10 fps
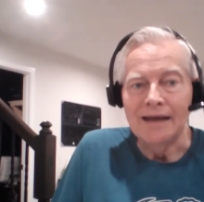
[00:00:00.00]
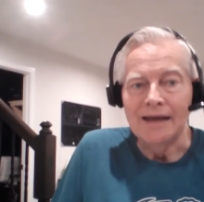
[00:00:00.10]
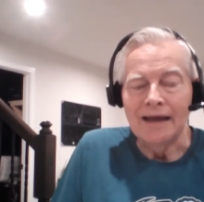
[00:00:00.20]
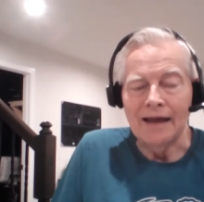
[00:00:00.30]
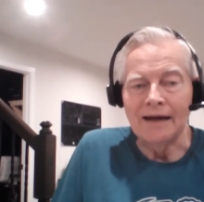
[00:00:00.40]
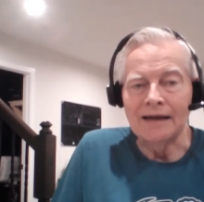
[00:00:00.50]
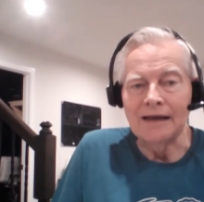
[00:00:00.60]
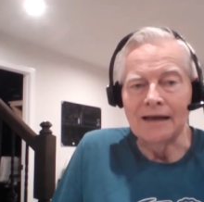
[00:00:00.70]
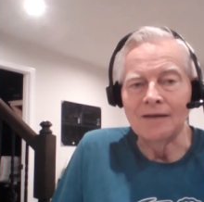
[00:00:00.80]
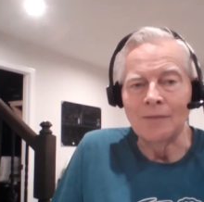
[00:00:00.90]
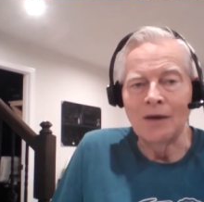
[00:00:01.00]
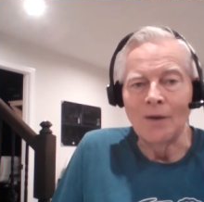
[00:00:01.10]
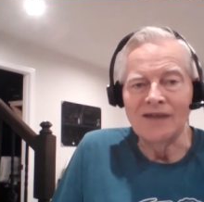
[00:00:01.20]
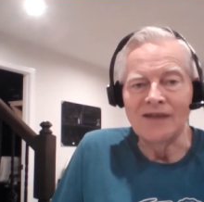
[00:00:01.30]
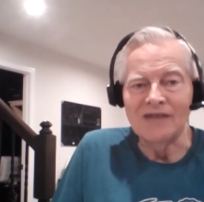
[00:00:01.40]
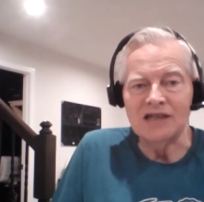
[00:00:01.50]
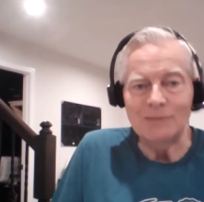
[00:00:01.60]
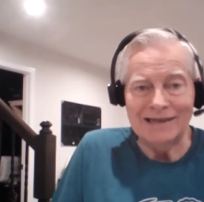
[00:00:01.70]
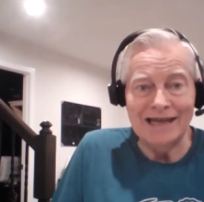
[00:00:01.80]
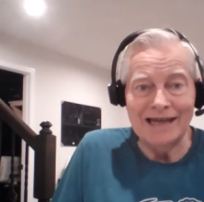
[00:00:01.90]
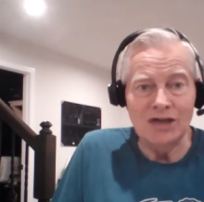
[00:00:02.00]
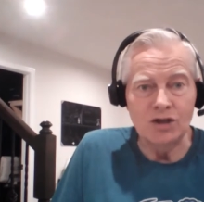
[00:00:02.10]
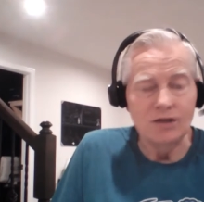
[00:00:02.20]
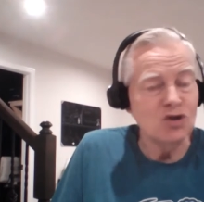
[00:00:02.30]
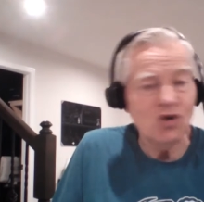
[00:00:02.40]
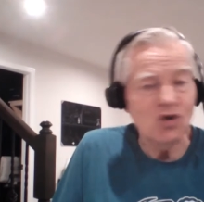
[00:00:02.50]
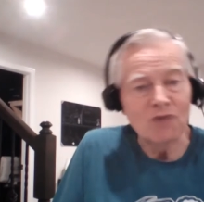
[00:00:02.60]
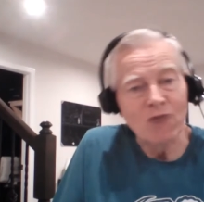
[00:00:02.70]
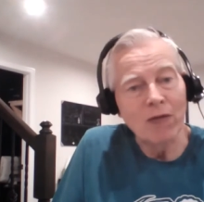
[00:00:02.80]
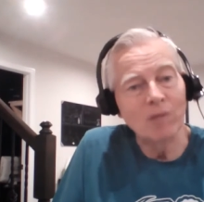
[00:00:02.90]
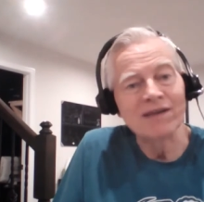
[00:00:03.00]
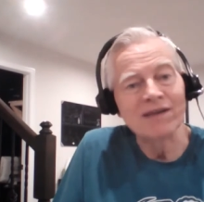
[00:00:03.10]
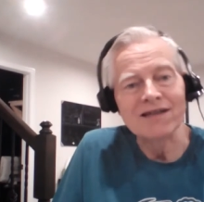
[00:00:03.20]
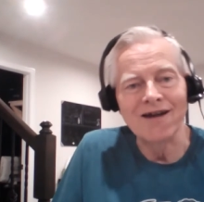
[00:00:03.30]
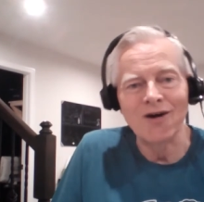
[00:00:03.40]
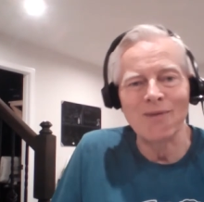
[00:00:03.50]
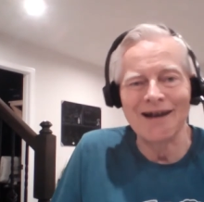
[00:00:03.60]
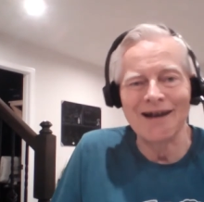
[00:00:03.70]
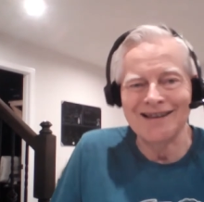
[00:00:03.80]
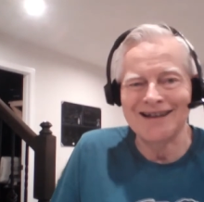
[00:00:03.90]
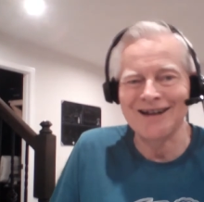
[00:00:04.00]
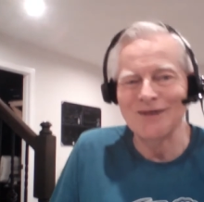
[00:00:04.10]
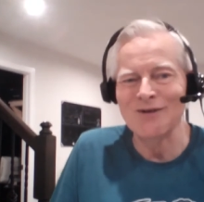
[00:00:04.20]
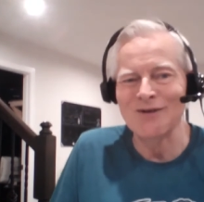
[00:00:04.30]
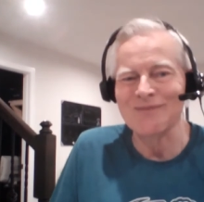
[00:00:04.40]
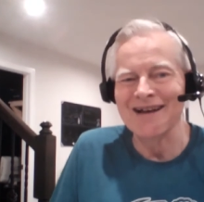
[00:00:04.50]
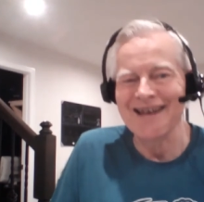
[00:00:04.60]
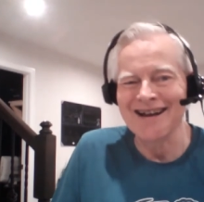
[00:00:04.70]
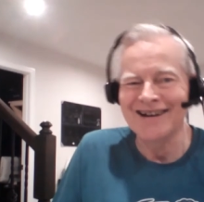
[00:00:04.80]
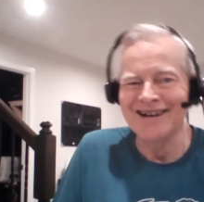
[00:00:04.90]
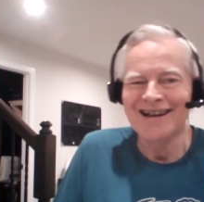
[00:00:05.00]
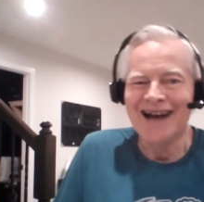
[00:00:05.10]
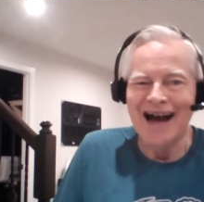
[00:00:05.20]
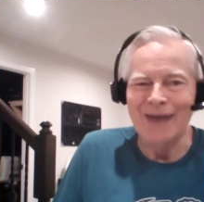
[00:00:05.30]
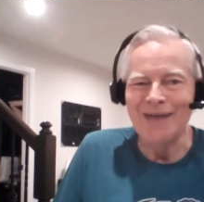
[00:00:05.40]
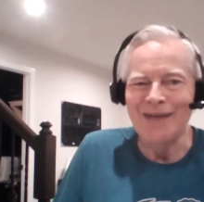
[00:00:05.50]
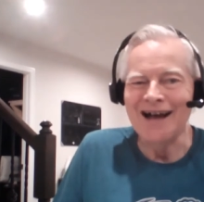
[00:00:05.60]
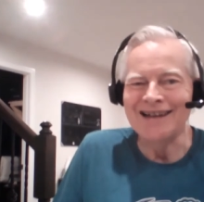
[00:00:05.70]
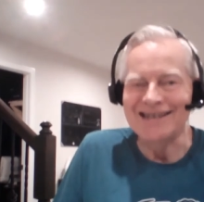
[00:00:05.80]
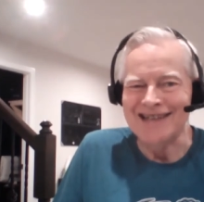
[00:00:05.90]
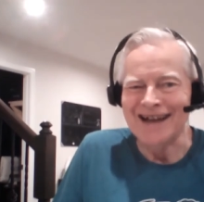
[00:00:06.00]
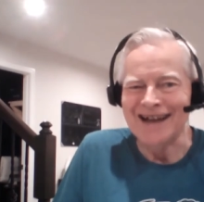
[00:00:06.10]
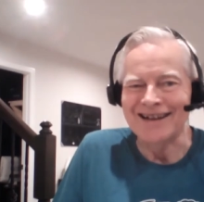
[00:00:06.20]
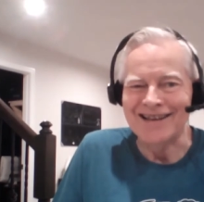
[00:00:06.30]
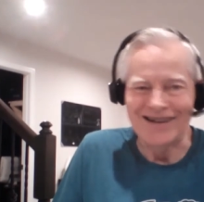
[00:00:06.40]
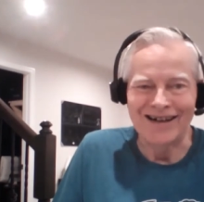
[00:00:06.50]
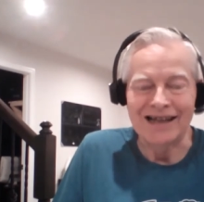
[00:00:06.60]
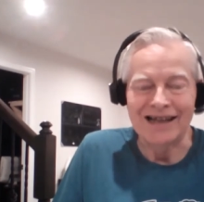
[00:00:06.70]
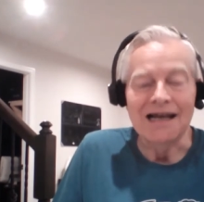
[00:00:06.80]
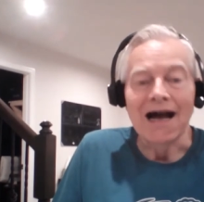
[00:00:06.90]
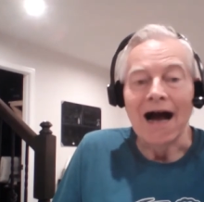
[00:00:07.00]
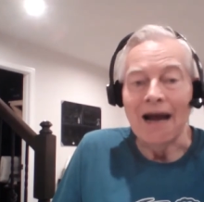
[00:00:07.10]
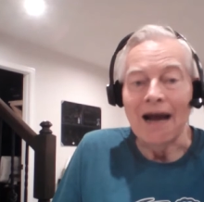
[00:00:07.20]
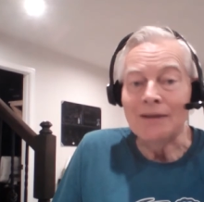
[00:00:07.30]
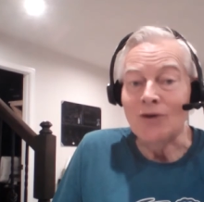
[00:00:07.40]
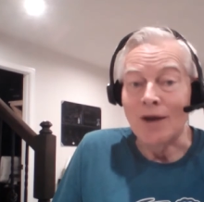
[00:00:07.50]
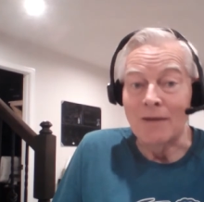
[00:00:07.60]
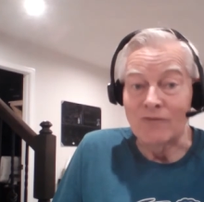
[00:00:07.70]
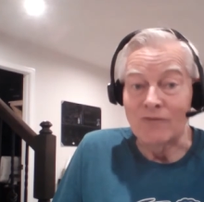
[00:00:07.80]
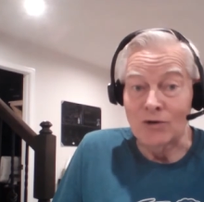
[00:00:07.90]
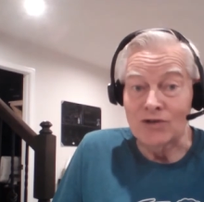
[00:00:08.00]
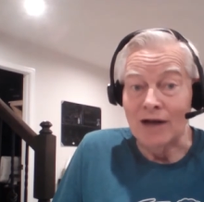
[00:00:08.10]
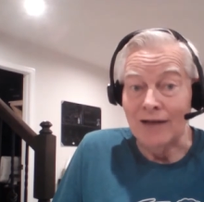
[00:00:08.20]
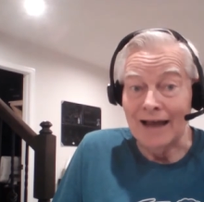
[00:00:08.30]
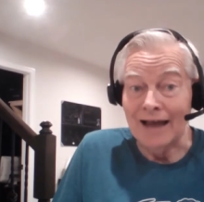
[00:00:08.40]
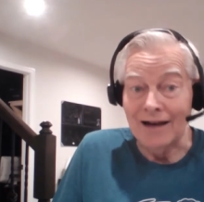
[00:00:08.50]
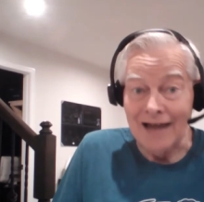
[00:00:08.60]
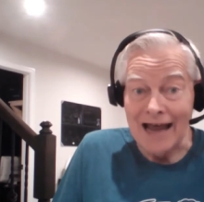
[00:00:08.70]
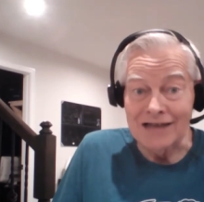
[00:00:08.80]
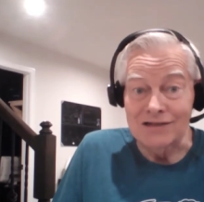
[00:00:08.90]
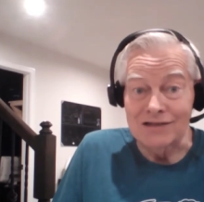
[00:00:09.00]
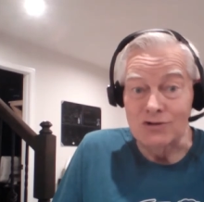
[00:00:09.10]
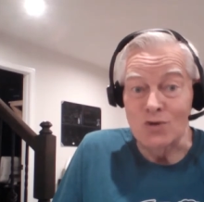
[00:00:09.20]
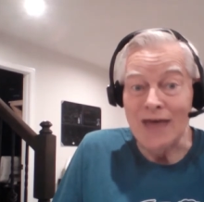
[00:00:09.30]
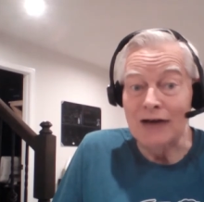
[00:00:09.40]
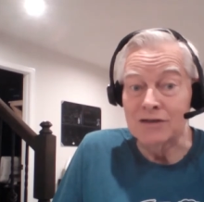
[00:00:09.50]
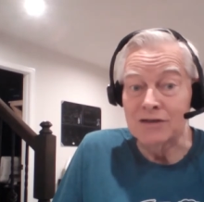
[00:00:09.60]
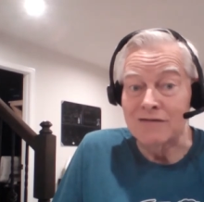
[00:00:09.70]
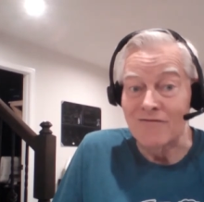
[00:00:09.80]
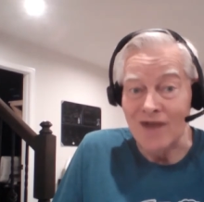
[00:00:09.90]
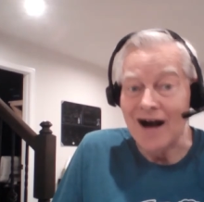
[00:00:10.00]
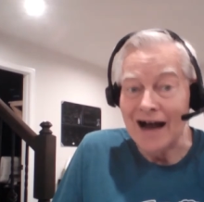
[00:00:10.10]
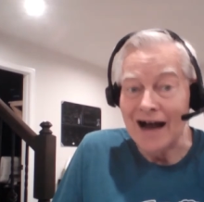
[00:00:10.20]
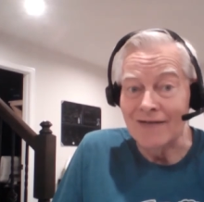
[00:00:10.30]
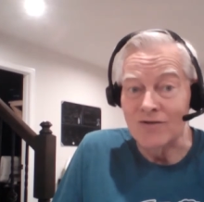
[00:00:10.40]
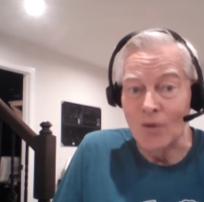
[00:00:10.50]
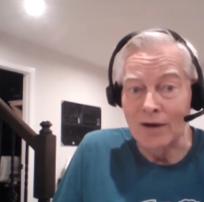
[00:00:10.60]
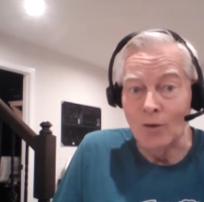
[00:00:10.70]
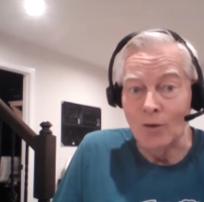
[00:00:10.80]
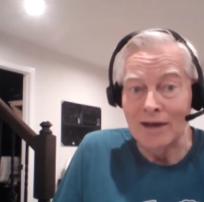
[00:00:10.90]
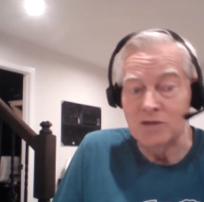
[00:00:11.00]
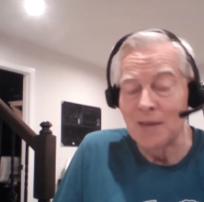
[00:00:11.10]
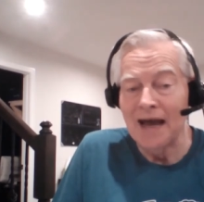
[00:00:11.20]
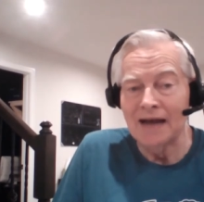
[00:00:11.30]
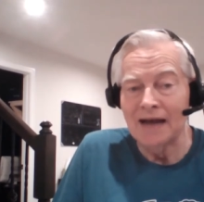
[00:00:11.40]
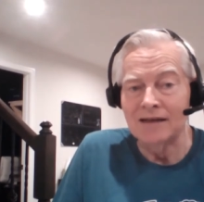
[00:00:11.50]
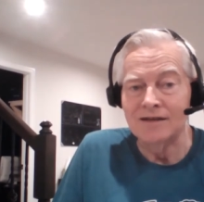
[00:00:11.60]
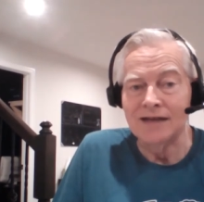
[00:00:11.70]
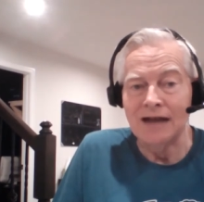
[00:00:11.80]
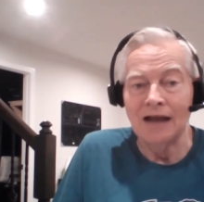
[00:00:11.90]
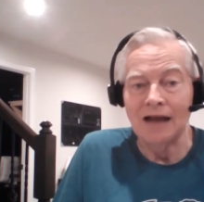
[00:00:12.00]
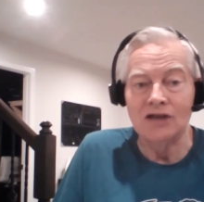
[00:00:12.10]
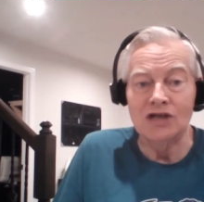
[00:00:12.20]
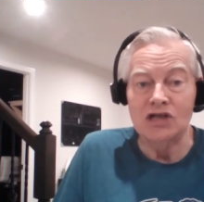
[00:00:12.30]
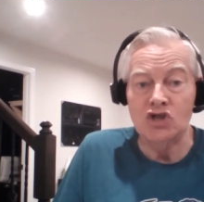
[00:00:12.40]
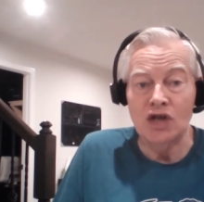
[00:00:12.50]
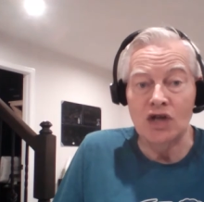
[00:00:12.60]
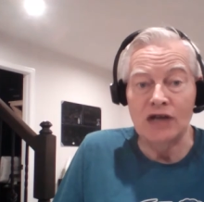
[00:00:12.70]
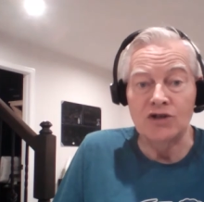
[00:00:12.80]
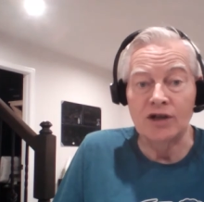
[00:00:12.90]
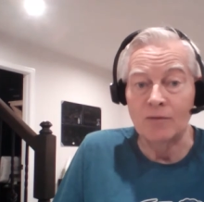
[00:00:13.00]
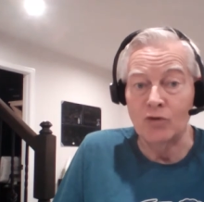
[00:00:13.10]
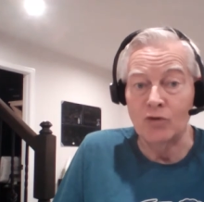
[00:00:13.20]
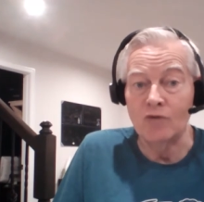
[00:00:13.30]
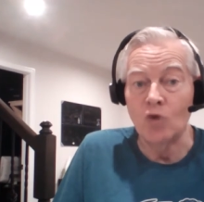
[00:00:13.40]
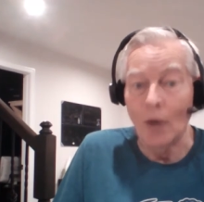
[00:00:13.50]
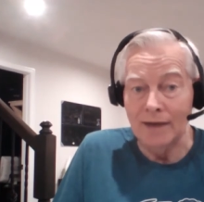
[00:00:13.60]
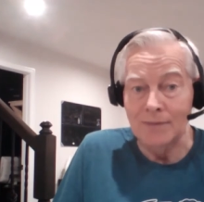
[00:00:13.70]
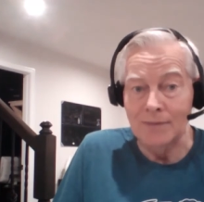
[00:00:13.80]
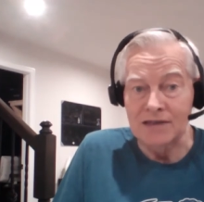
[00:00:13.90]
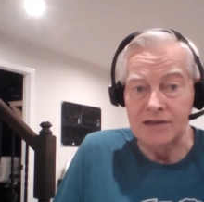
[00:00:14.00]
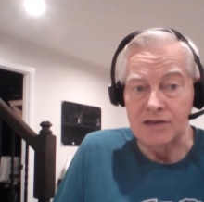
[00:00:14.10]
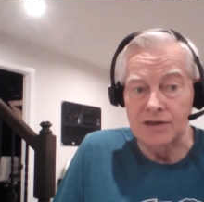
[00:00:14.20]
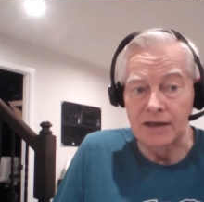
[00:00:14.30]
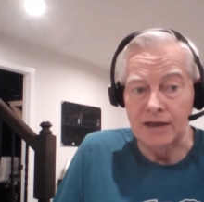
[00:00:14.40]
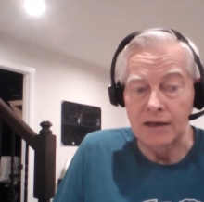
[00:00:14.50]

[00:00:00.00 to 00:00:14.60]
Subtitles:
And again, by way of explanation, as you can probably tell by the color of my hair, I'm not exactly young. I taught my first online class in 2005, quite a ways back, and the technology has changed and improved quite a bit since then.